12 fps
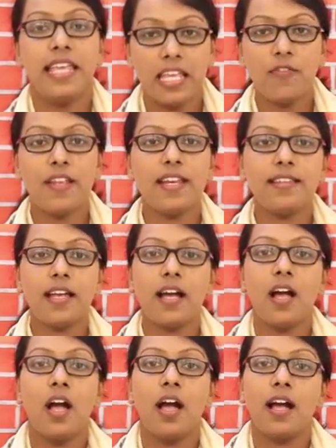Even in the
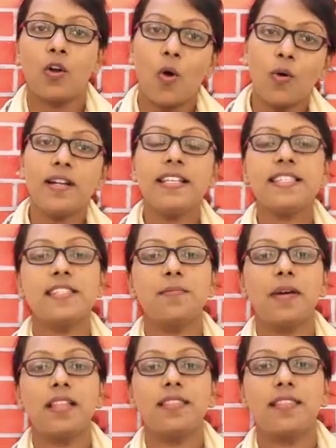coldest
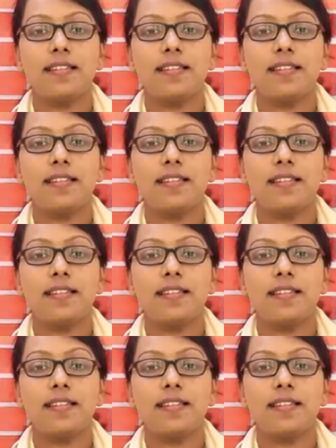month,